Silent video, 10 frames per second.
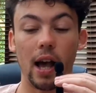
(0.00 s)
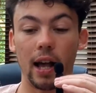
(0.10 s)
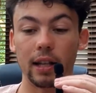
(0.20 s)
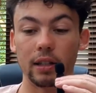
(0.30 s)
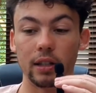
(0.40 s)

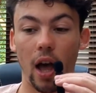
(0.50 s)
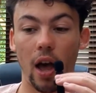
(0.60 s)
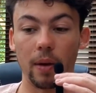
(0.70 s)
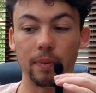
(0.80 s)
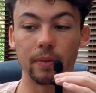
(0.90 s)
and
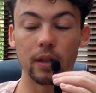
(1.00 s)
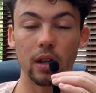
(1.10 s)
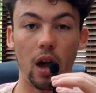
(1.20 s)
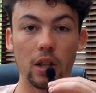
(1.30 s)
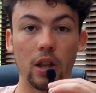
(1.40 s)

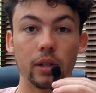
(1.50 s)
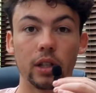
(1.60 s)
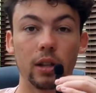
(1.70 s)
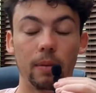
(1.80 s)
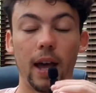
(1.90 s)
I know it's
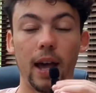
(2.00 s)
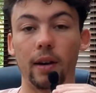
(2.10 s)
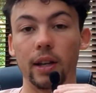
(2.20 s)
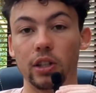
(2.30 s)
going to play out.